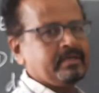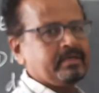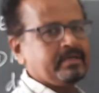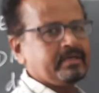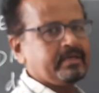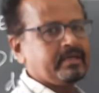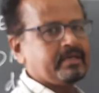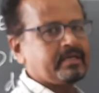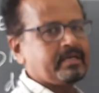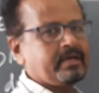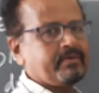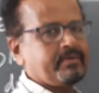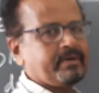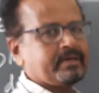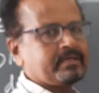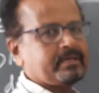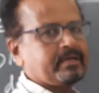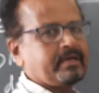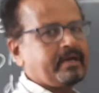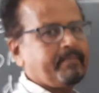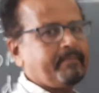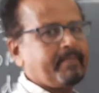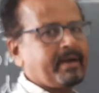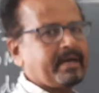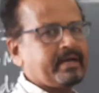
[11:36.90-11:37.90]
Area vector
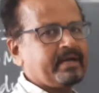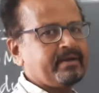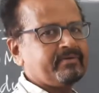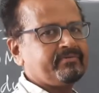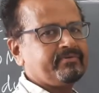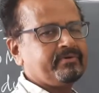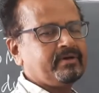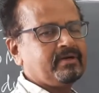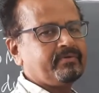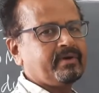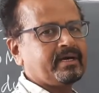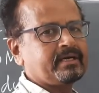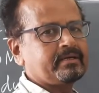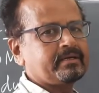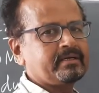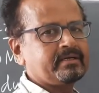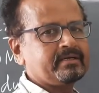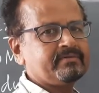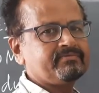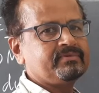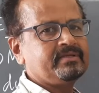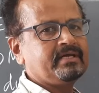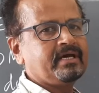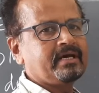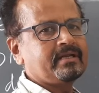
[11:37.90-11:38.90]
and magnetic field vector,
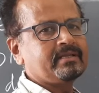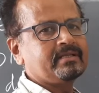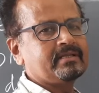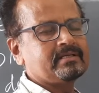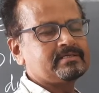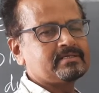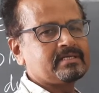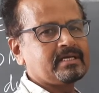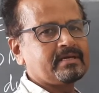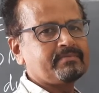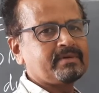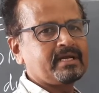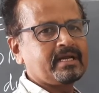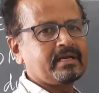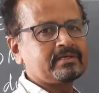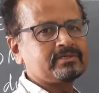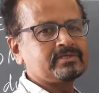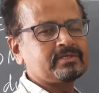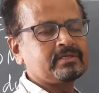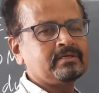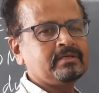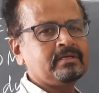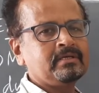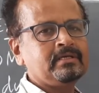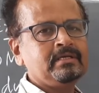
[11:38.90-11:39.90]
if they are in the same
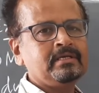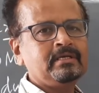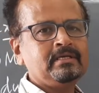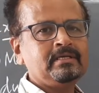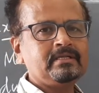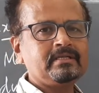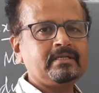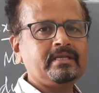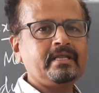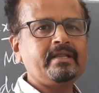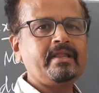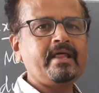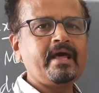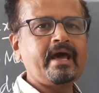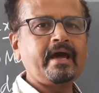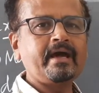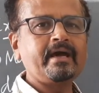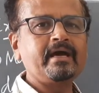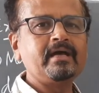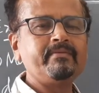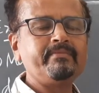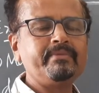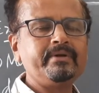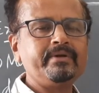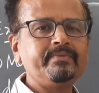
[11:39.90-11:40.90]
direction, then the
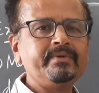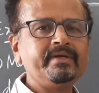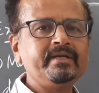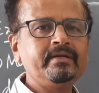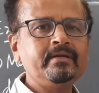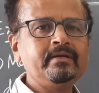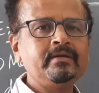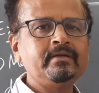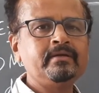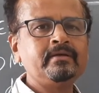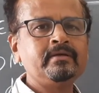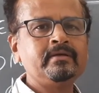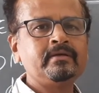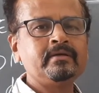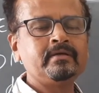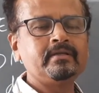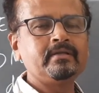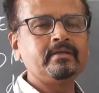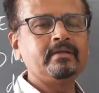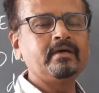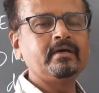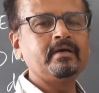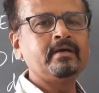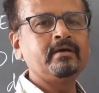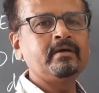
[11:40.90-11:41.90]
angle between
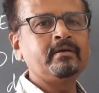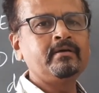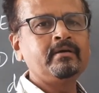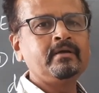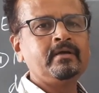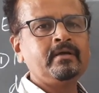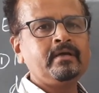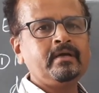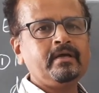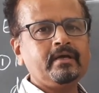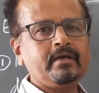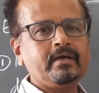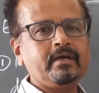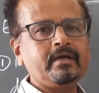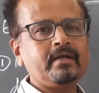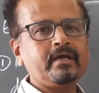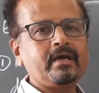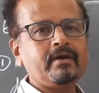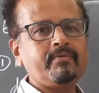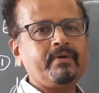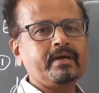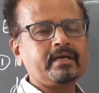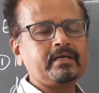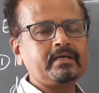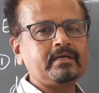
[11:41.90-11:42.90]
the area
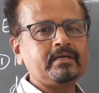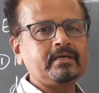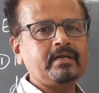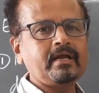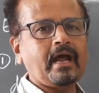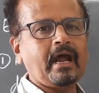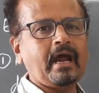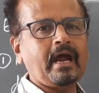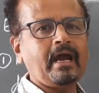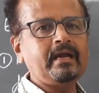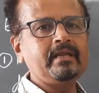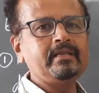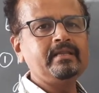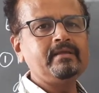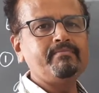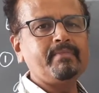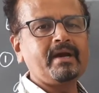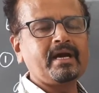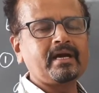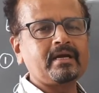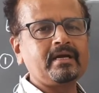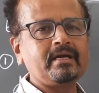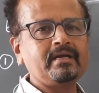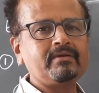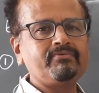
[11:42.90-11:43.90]
vector and the
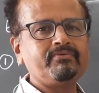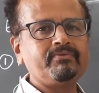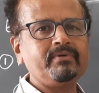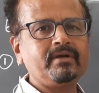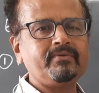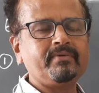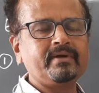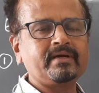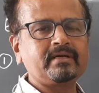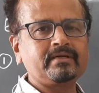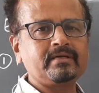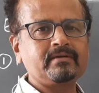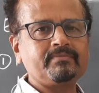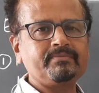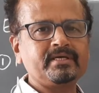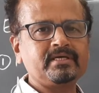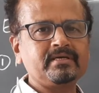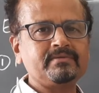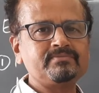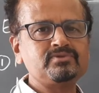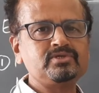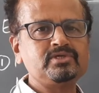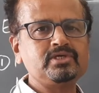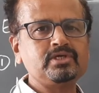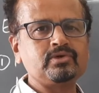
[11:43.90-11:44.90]
magnetic field vector
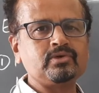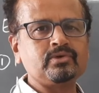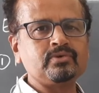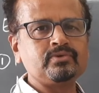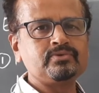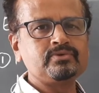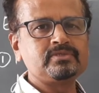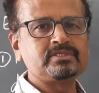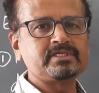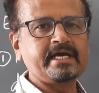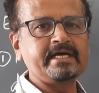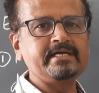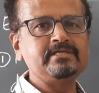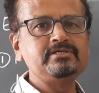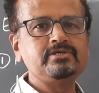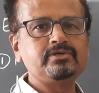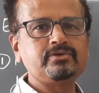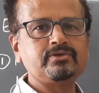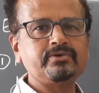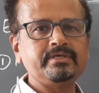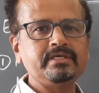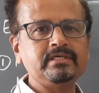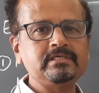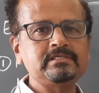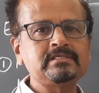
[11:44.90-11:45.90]
becomes 0. Sin 0
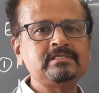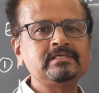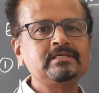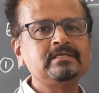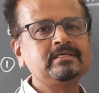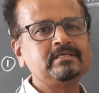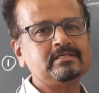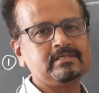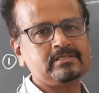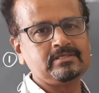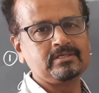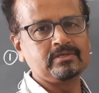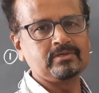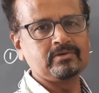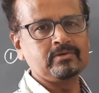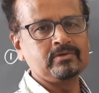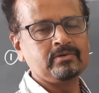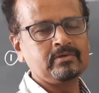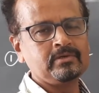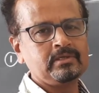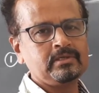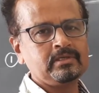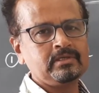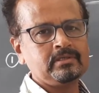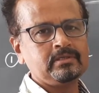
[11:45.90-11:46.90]
is 0.
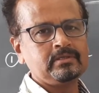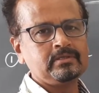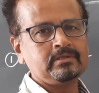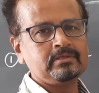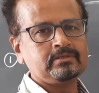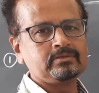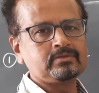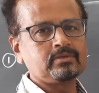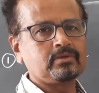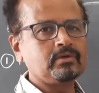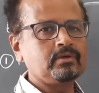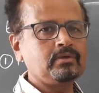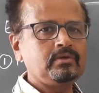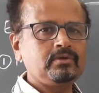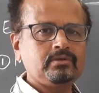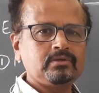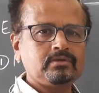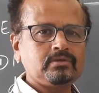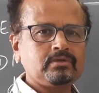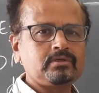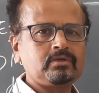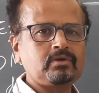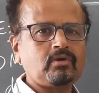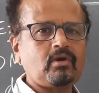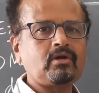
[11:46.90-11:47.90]
So,
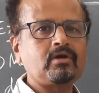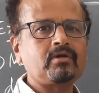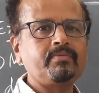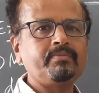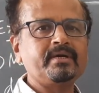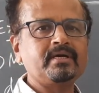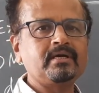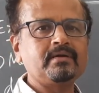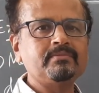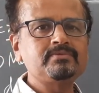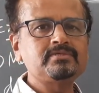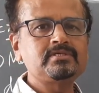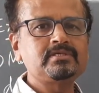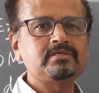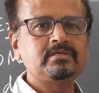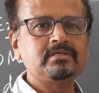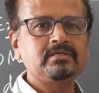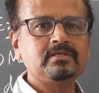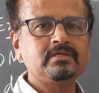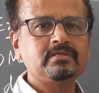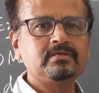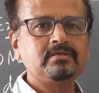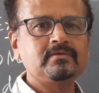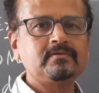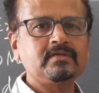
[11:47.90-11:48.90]
the torque becomes,
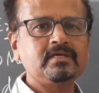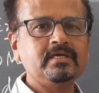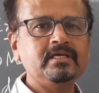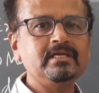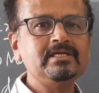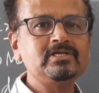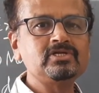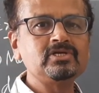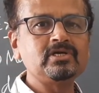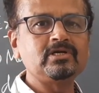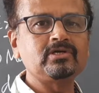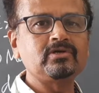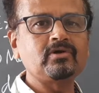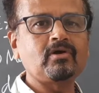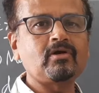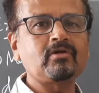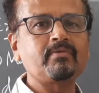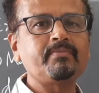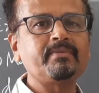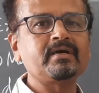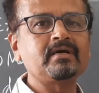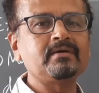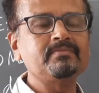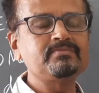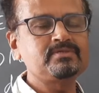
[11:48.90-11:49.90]
initial torque
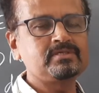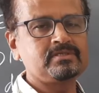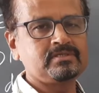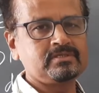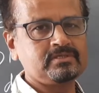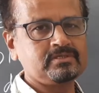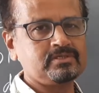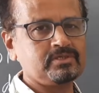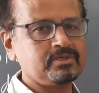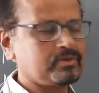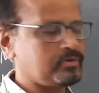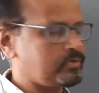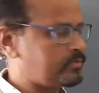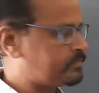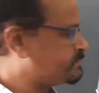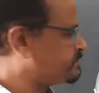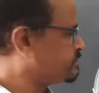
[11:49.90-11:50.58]
becomes 0.